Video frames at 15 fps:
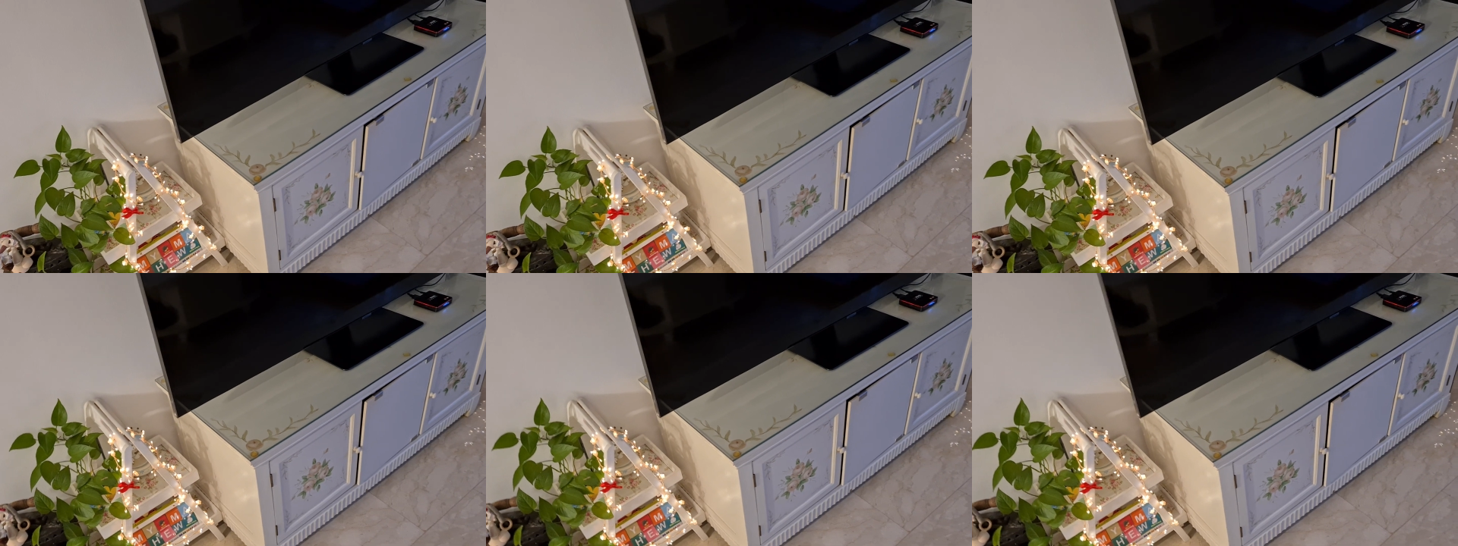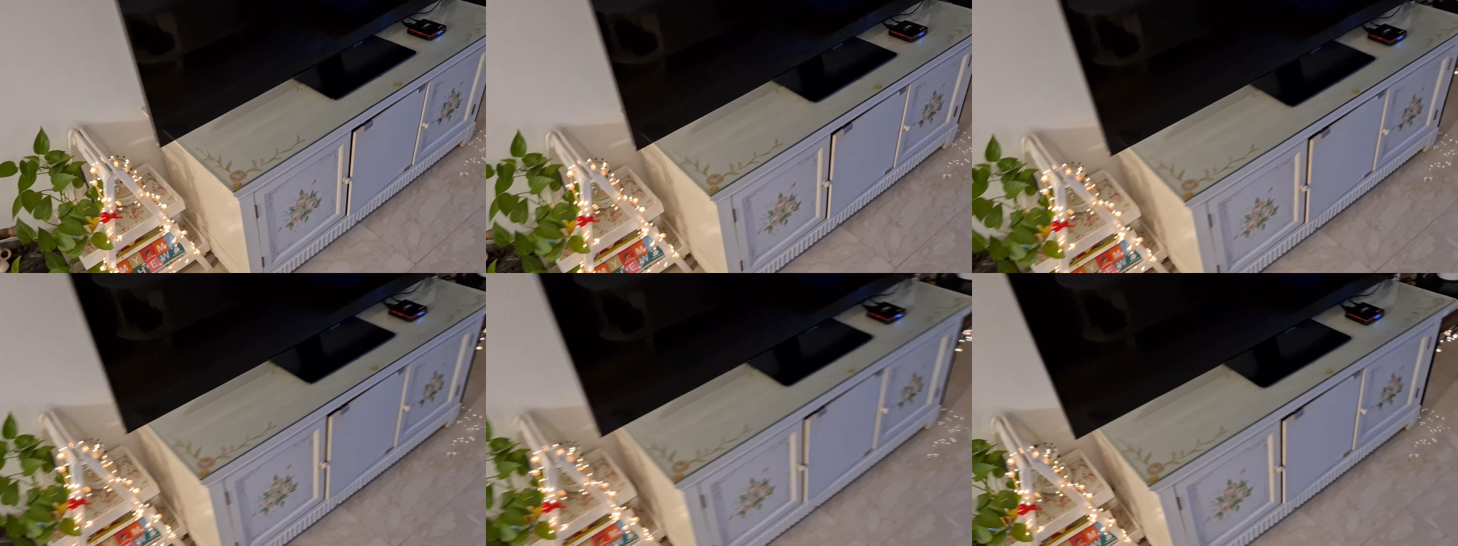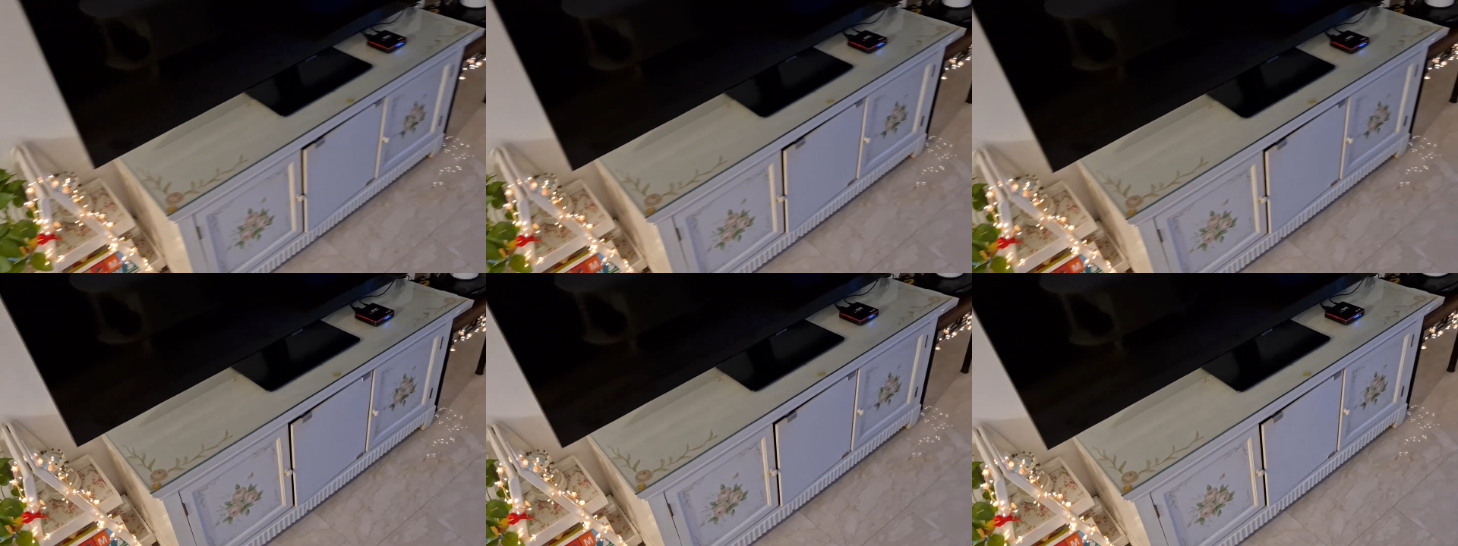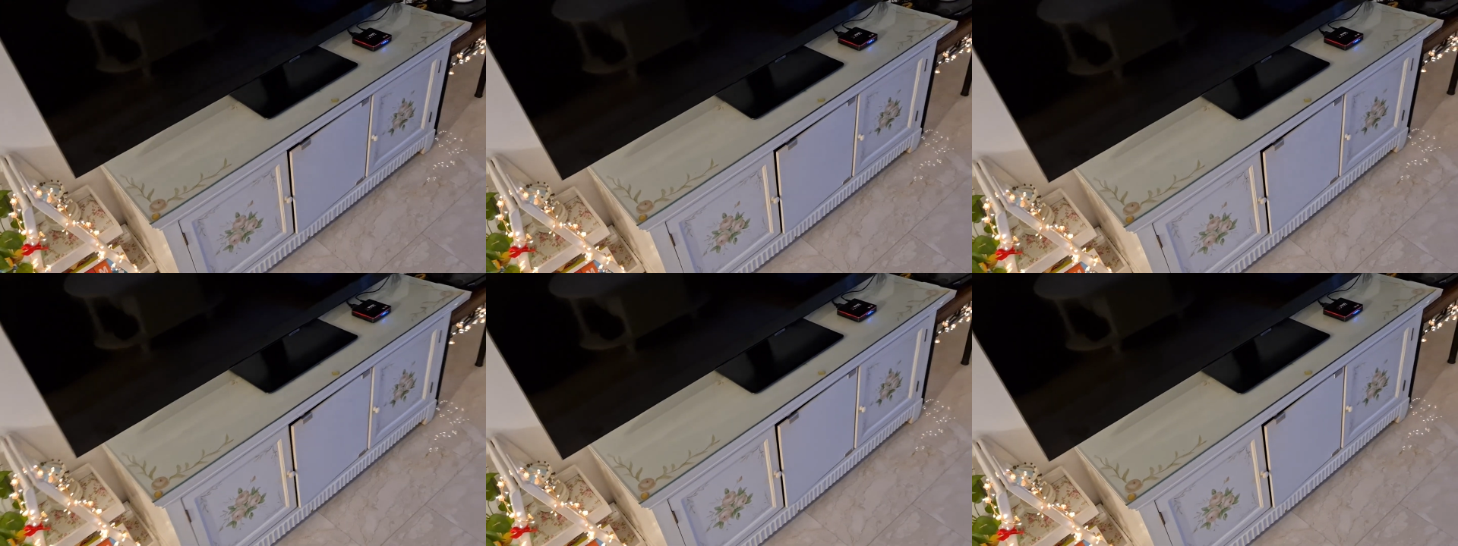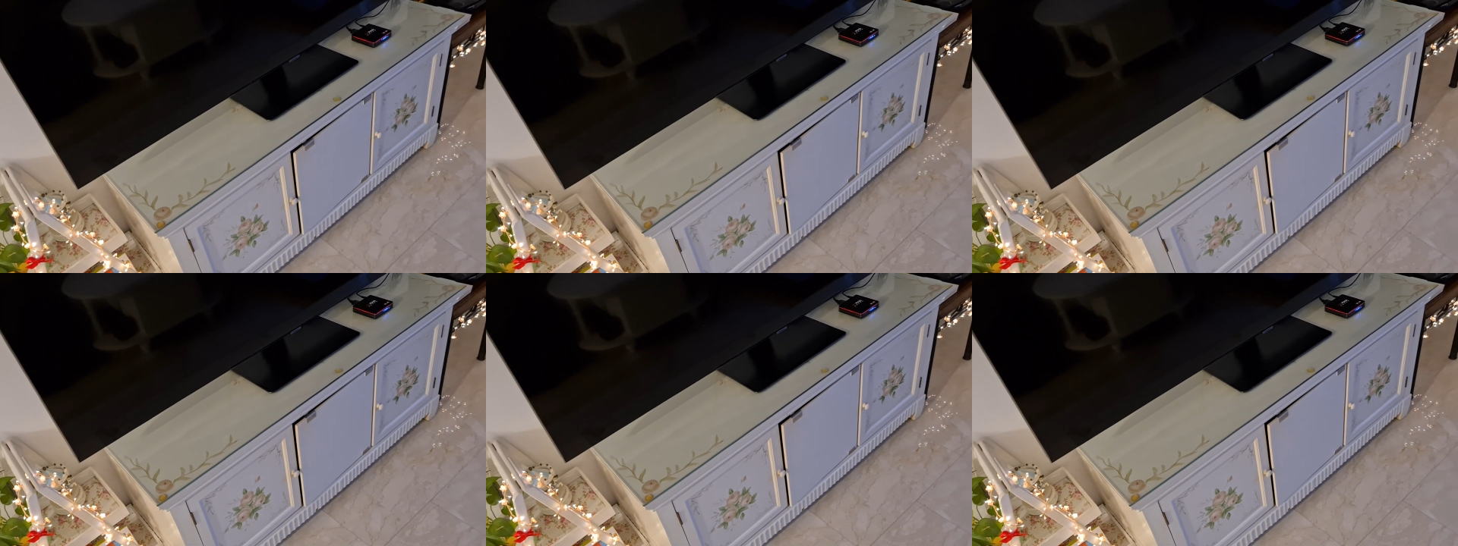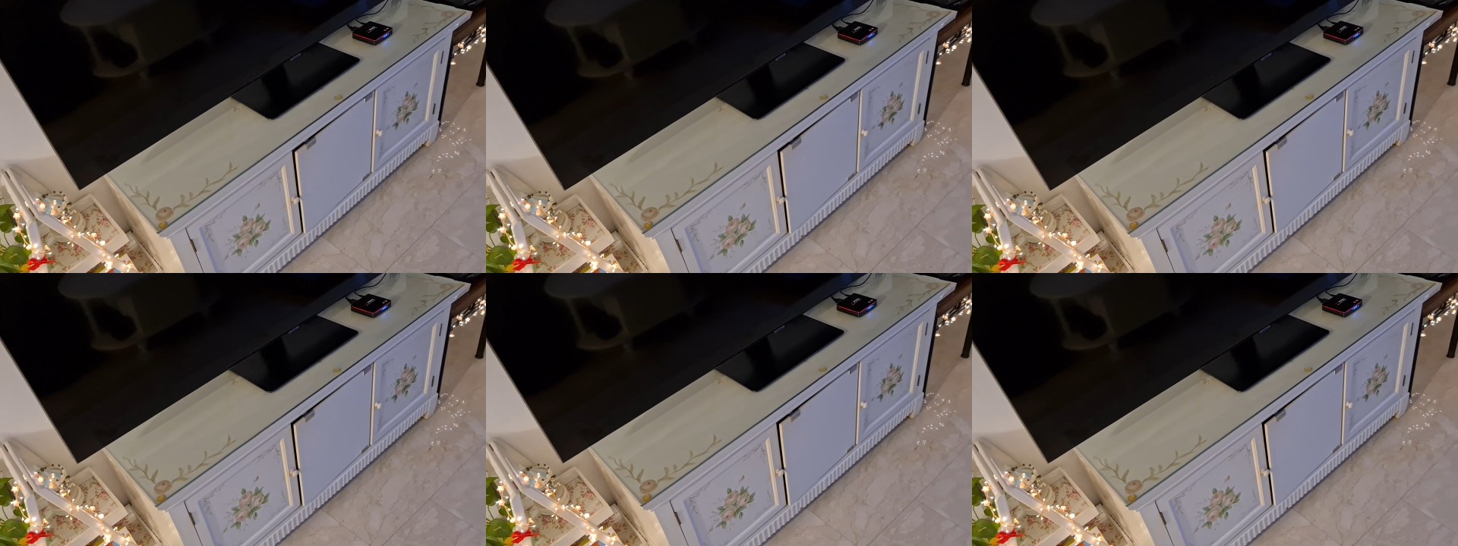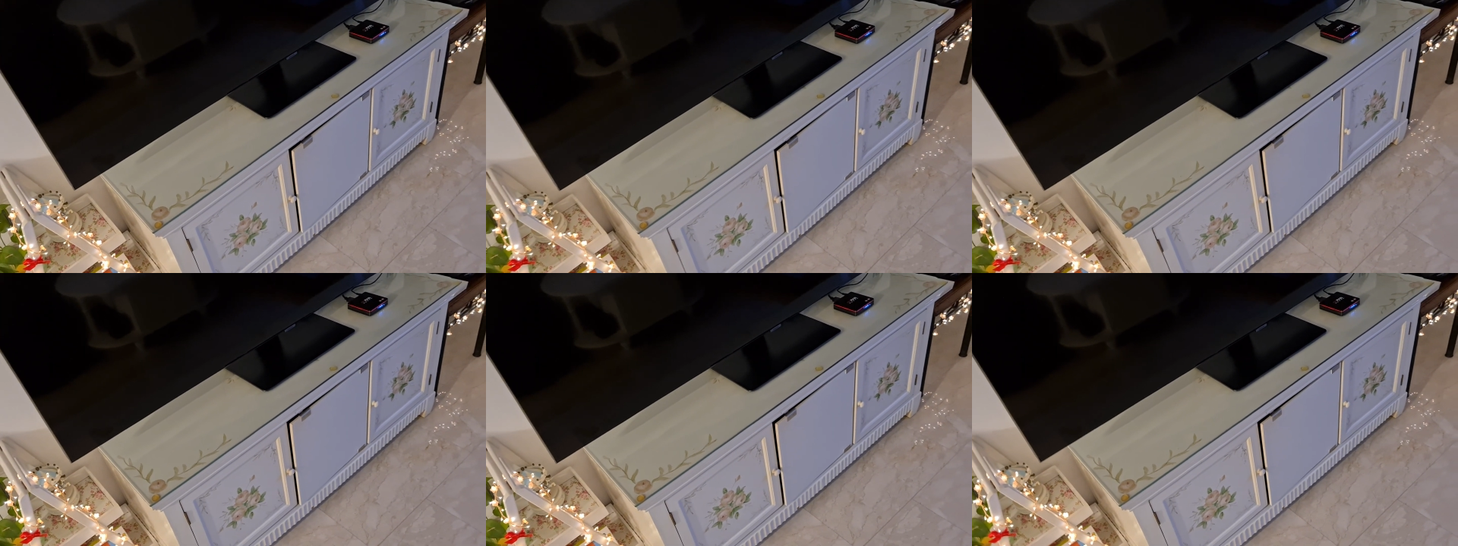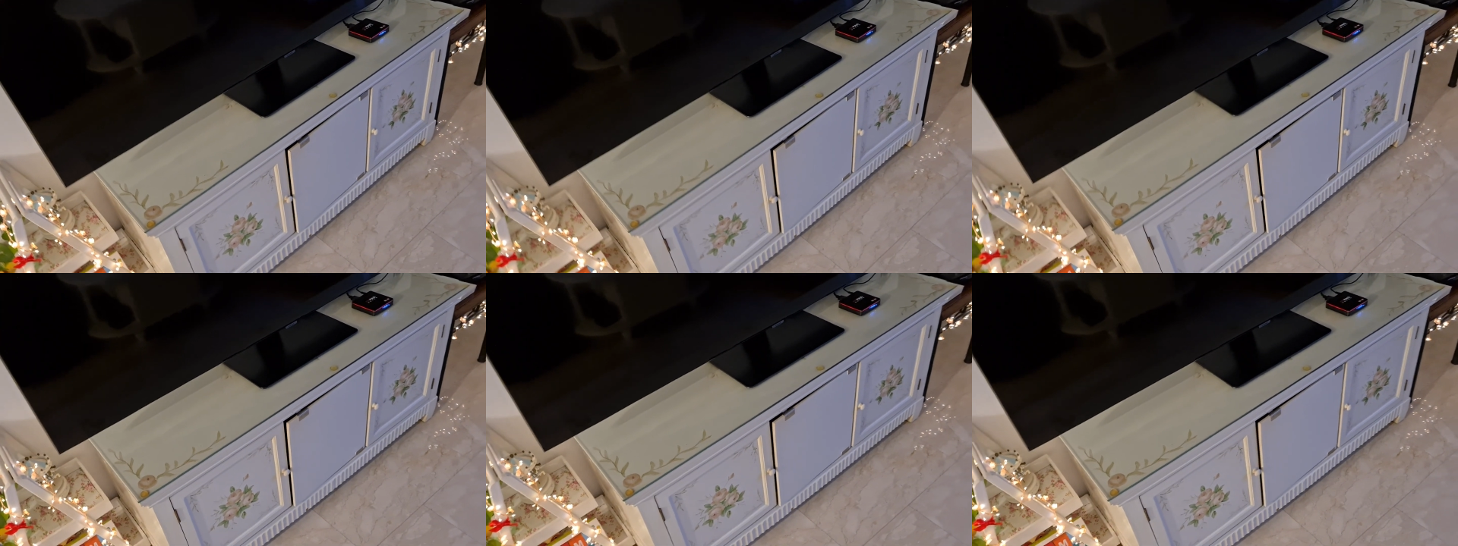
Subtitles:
Nobody's mouth can be seen.